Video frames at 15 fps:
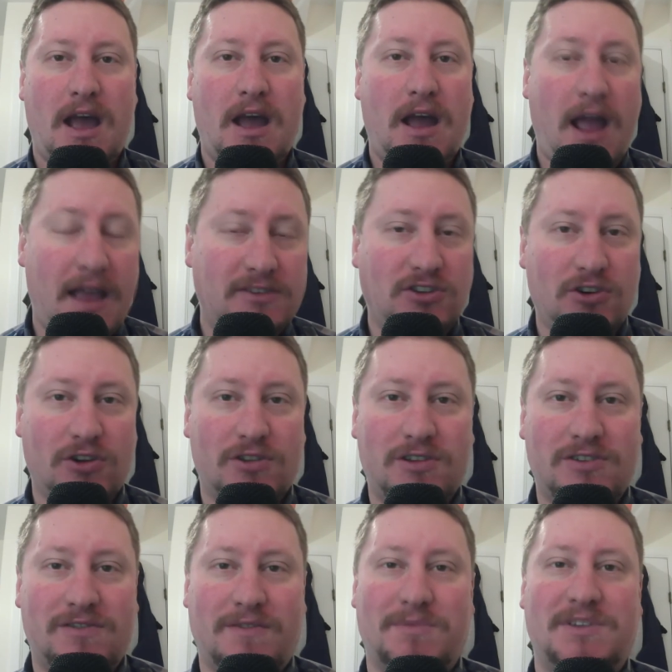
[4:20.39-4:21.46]
As you
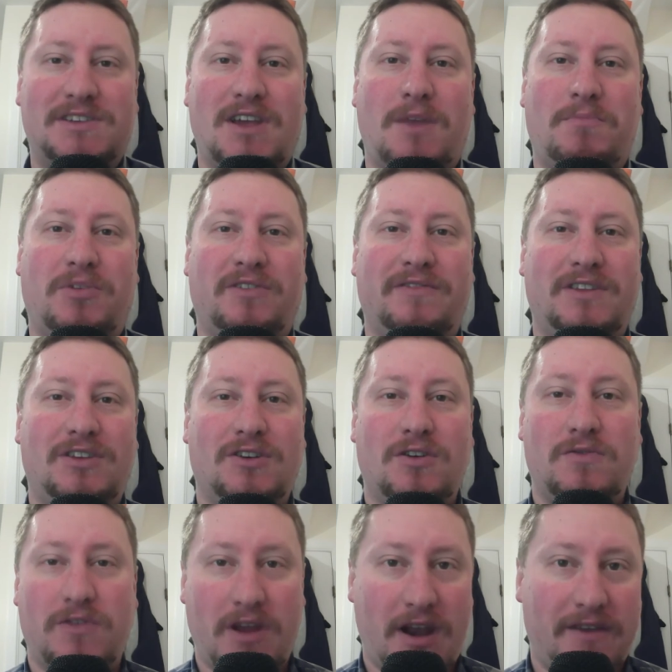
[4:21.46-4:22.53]
notice from the sample video
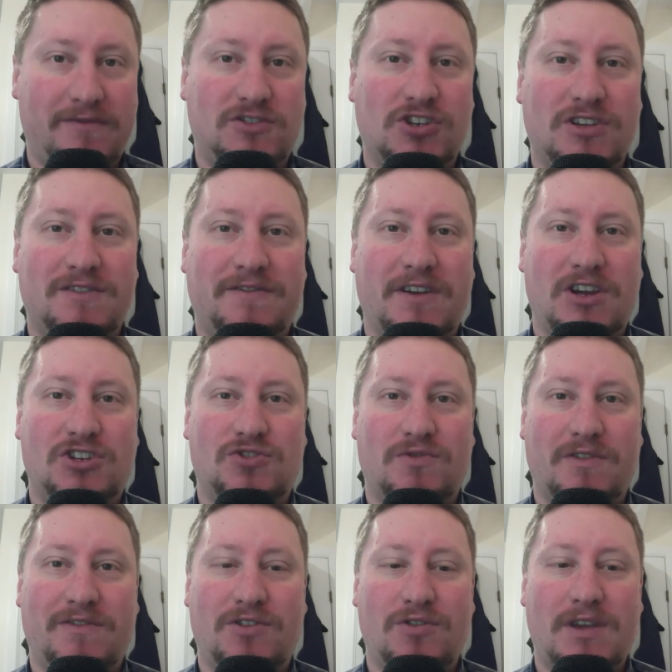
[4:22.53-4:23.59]
that I've just finished
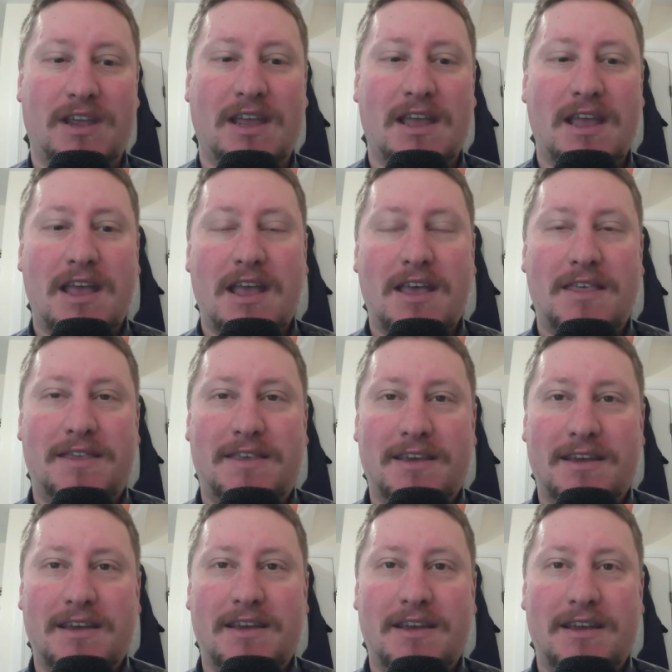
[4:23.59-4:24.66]
reviewing,
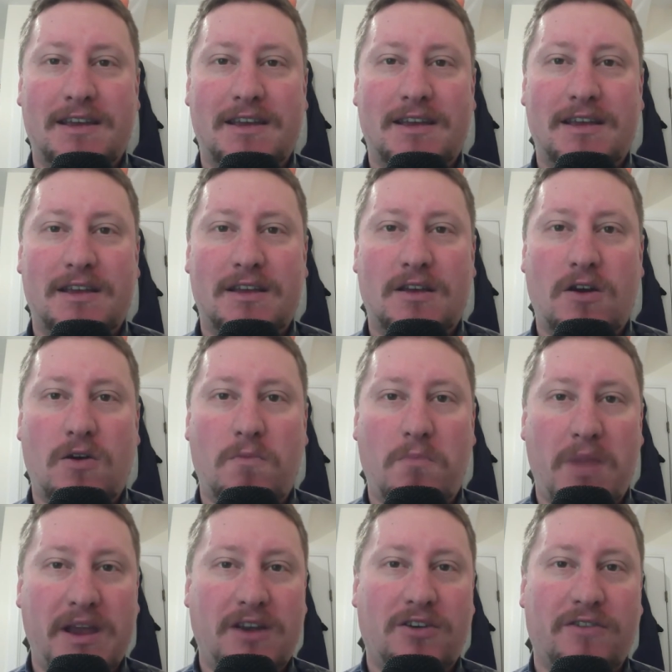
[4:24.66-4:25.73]
the
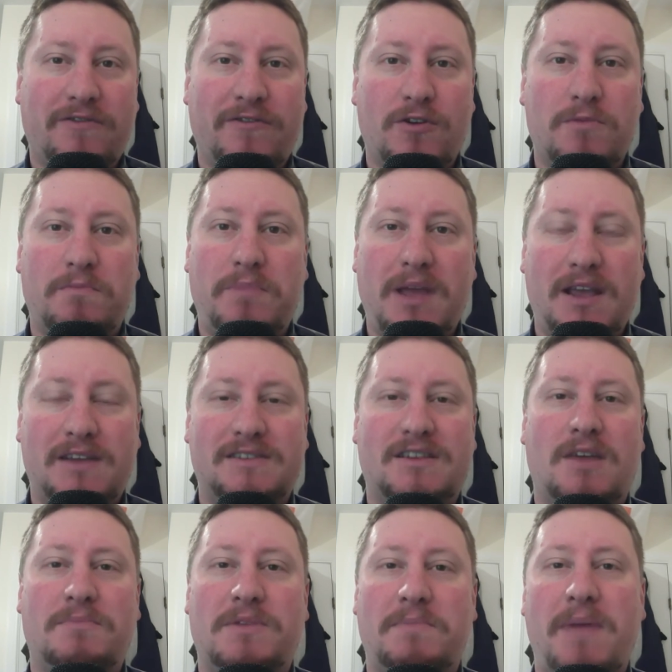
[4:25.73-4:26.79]
microphone picks
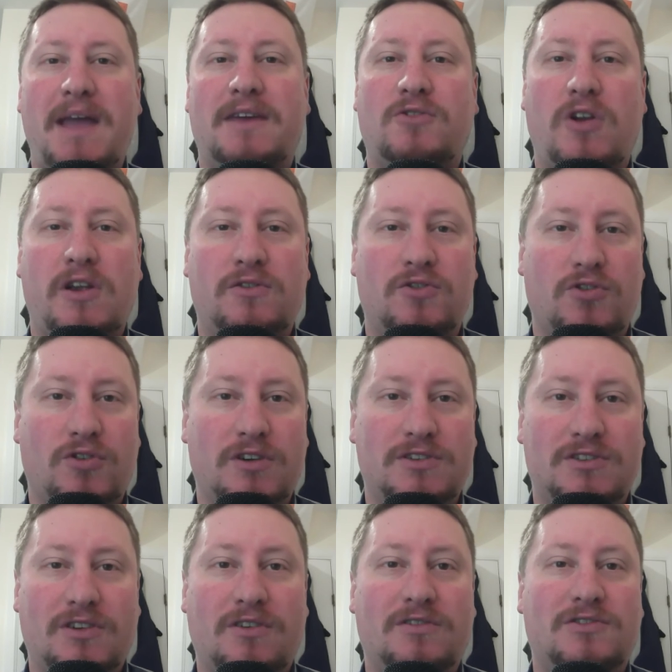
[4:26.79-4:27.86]
up the background
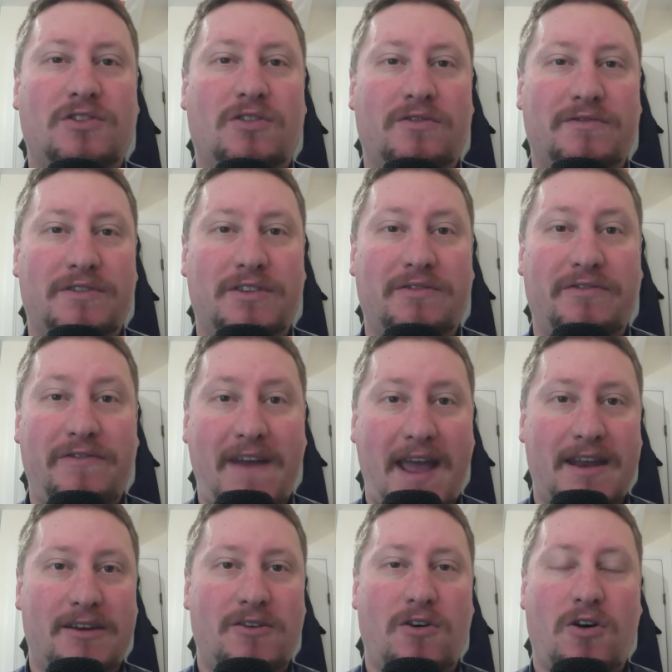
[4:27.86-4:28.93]
noise of the
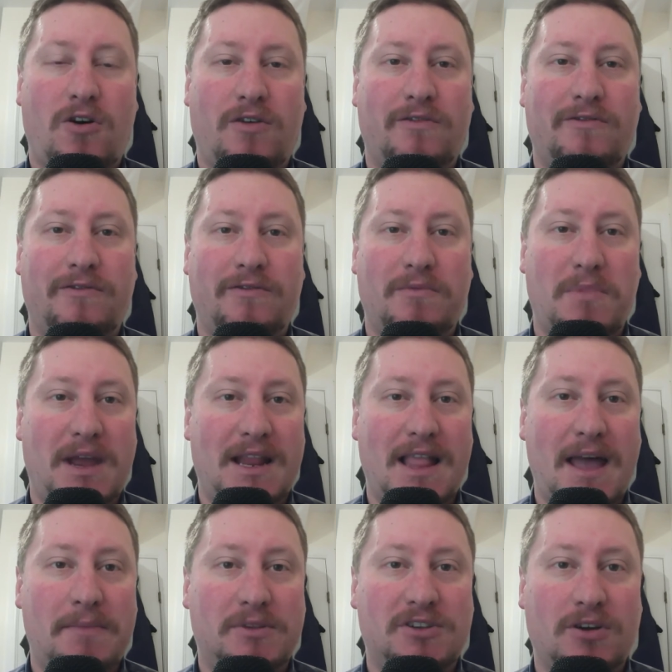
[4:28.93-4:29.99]
fan of my
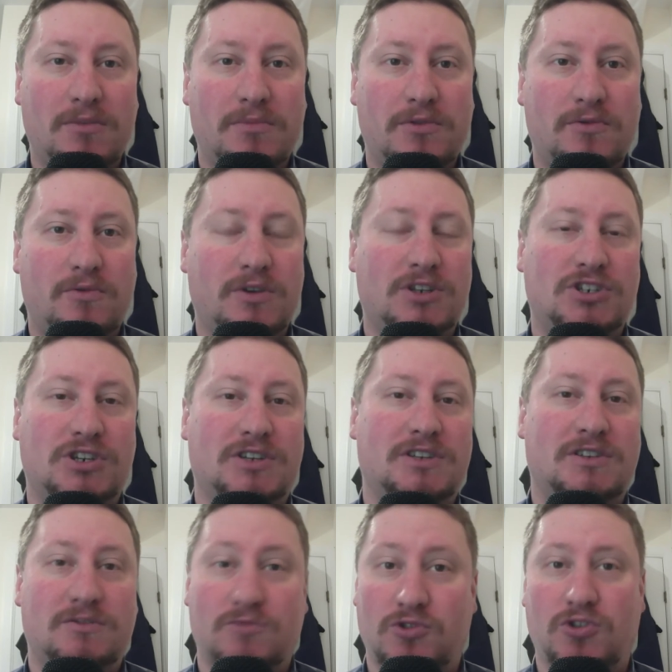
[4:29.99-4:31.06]
laptop, which
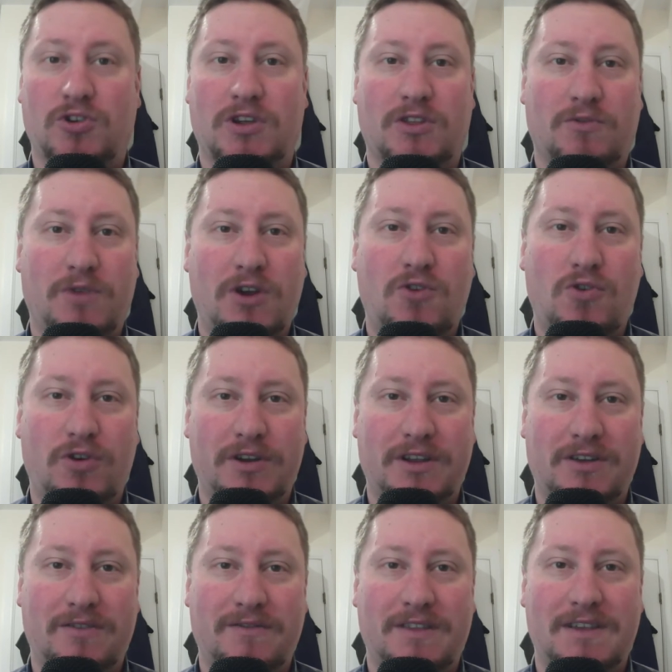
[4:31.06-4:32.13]
is doing the recording
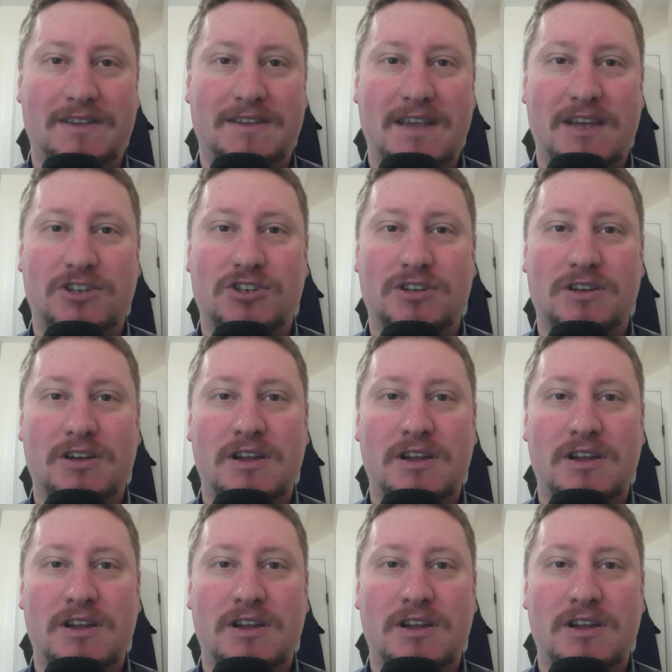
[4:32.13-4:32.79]
of this session.